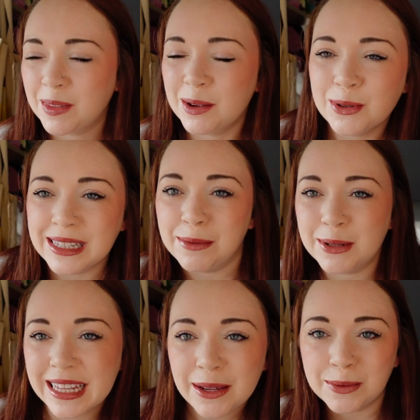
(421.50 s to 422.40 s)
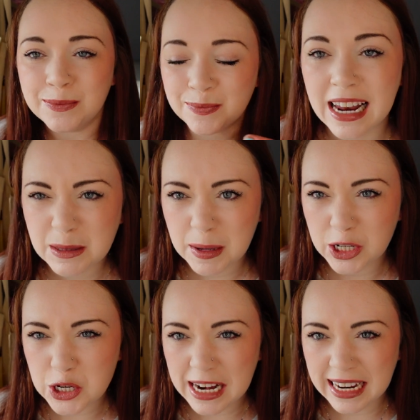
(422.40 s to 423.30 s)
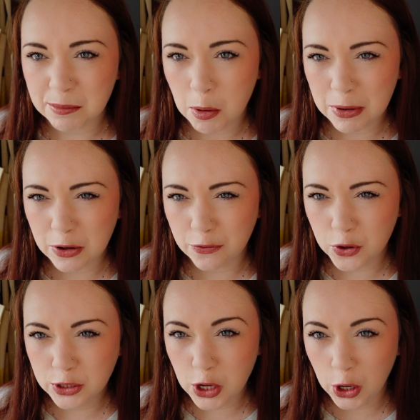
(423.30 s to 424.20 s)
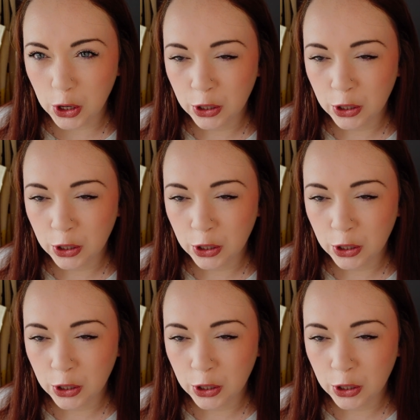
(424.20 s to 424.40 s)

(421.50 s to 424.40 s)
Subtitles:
we'll see, we'll see. Let's pick a jelly and pop it in the freezer.